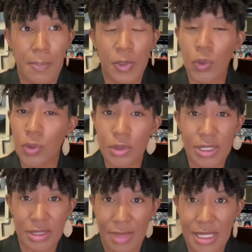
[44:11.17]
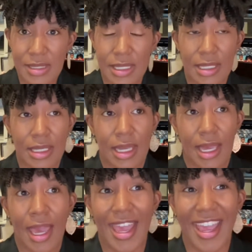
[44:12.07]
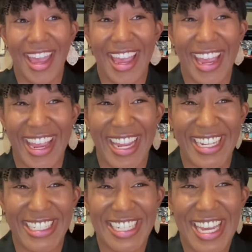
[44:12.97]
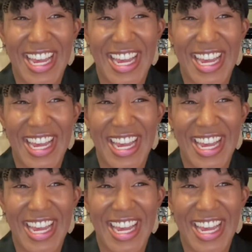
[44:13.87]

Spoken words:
Google is amazing. and